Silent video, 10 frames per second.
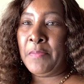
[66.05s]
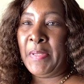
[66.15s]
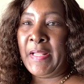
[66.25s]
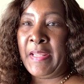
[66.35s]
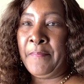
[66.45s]

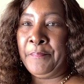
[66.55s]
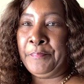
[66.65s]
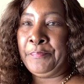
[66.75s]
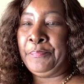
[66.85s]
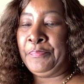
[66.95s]
plant.
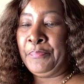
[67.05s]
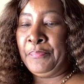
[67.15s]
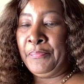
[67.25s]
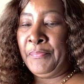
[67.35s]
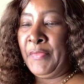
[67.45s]

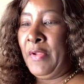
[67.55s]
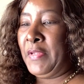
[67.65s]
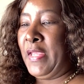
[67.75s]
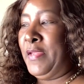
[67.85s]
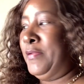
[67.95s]

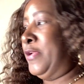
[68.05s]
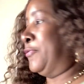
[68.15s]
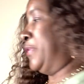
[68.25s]
Okay, here it